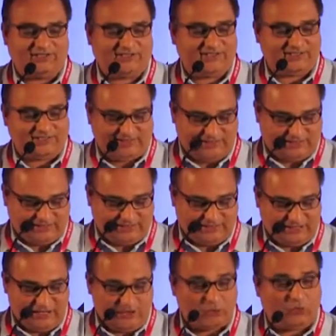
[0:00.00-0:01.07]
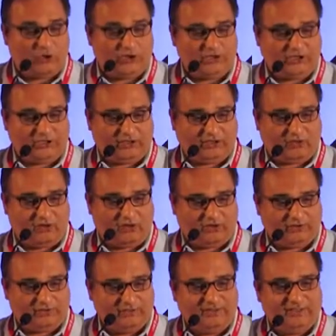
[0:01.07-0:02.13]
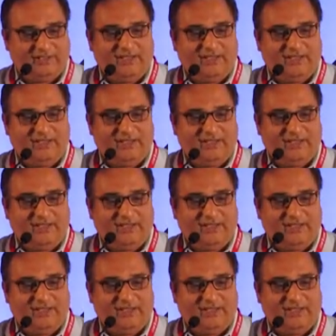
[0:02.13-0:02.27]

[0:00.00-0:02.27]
stress test, and voiding record.